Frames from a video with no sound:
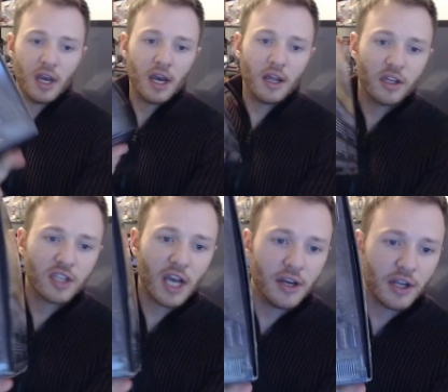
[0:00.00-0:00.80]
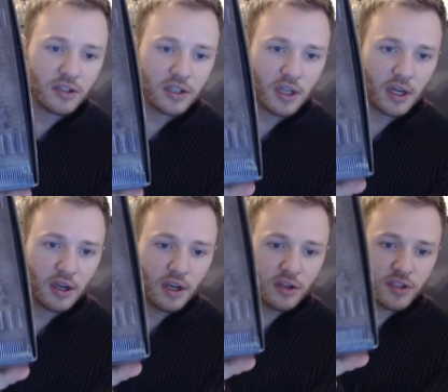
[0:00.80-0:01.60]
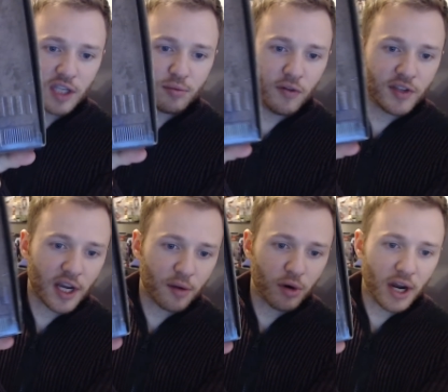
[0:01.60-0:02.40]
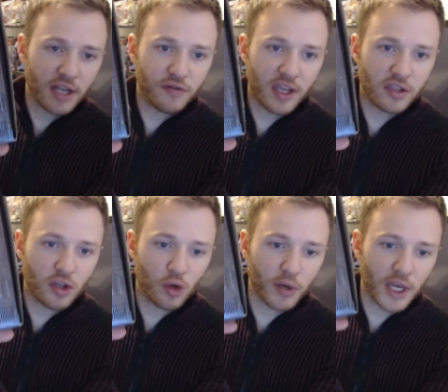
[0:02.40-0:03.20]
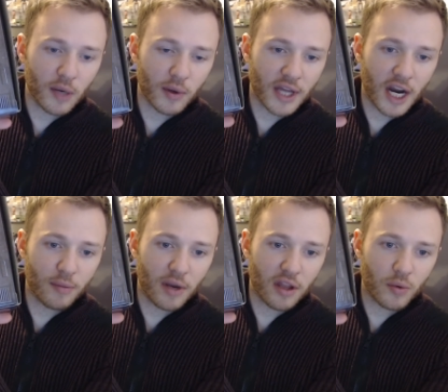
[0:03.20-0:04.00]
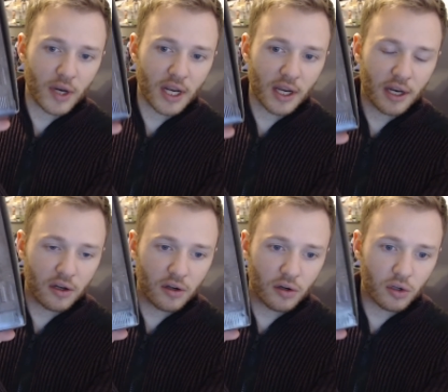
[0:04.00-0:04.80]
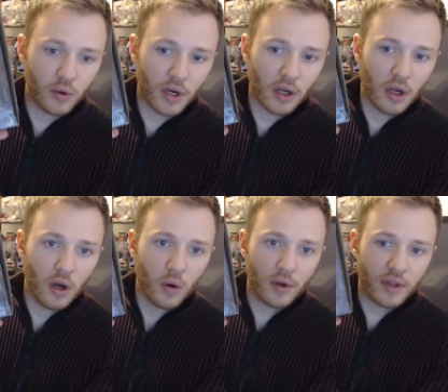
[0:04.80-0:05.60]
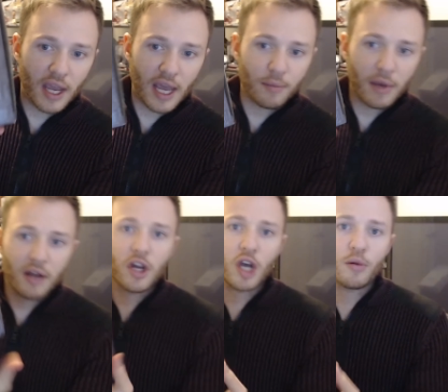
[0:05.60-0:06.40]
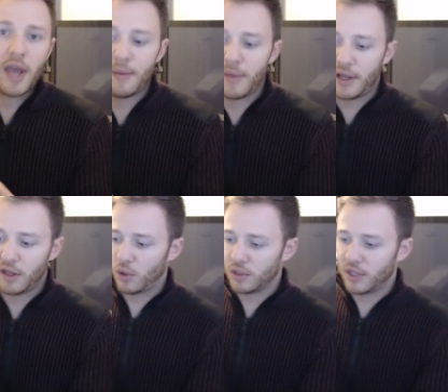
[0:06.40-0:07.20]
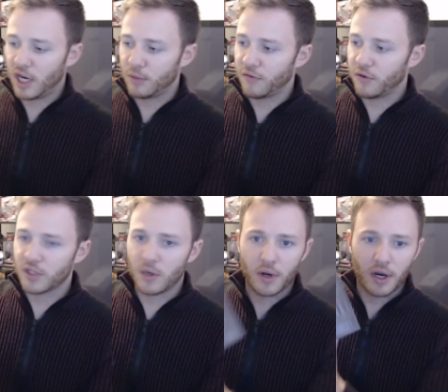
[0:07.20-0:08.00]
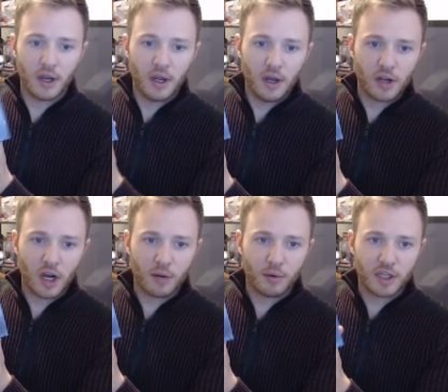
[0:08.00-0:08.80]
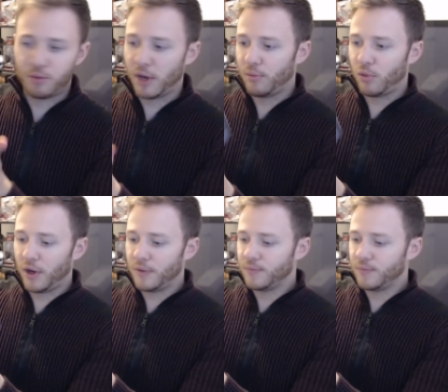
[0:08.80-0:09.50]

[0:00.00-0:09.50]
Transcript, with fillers: And on the side, you can see the six movies that comprise Phase 2, beginning with Iron Man 3 and, and concluding with Ant-Man. I'll talk about Ant-Man a little more later, but first I want to talk about this bad boy.